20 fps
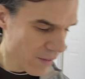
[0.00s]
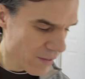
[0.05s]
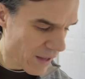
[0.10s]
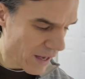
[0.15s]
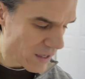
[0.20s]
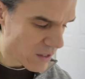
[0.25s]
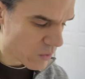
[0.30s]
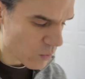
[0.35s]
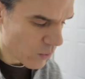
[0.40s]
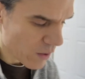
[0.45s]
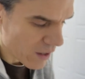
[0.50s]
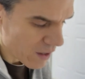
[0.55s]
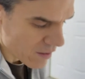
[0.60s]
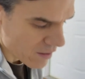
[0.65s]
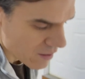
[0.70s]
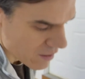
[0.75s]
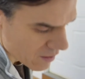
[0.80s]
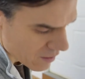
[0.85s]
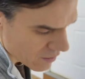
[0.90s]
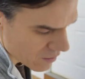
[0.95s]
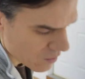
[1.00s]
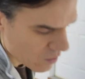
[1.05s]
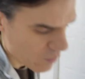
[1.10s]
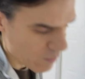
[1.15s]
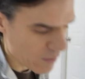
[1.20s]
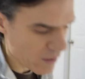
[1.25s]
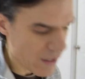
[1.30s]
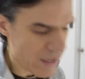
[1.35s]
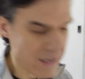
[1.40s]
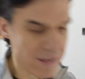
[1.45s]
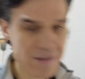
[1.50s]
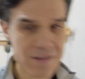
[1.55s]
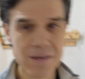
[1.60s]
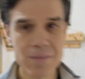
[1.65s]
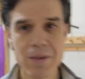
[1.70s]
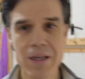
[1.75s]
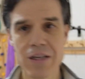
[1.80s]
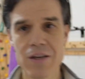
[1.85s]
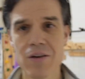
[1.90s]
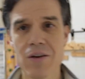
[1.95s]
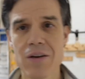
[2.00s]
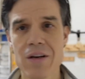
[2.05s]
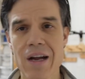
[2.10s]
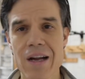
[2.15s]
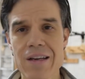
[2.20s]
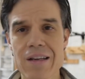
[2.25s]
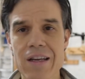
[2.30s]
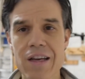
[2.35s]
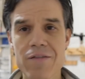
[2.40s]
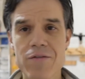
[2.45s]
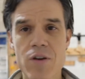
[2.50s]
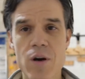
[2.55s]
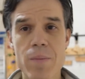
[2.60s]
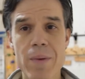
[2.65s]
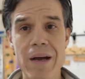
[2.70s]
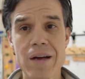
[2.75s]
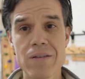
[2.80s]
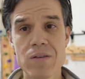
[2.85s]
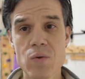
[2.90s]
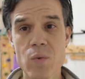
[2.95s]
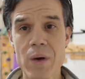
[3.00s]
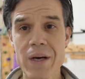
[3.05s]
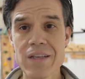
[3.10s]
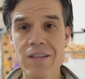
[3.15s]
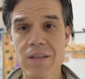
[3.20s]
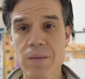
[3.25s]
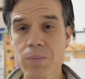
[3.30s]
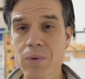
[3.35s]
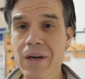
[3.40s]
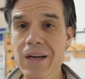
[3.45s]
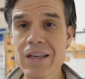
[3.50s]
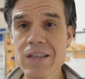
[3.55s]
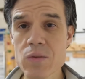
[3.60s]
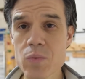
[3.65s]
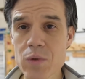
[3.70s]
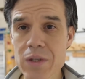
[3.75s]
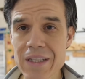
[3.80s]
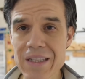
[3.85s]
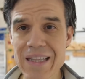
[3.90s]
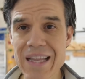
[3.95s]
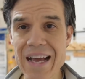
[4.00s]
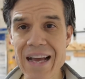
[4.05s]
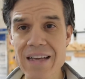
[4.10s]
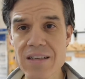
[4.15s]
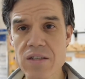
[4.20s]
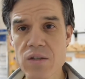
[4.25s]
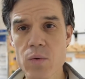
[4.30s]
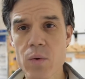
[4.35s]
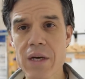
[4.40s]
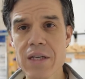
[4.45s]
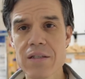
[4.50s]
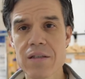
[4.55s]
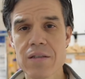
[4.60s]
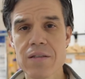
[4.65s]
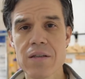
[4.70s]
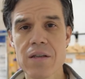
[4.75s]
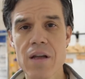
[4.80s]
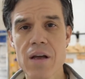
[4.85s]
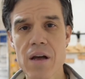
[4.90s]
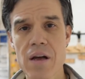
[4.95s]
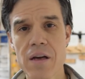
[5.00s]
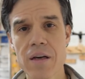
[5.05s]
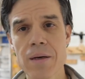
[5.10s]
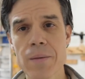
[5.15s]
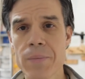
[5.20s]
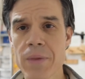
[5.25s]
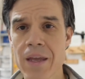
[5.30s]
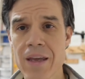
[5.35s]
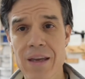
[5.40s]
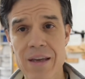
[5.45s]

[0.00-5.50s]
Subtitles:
That's where the Uber Light seemed like a good idea. For about twice the price, will it last twice as long?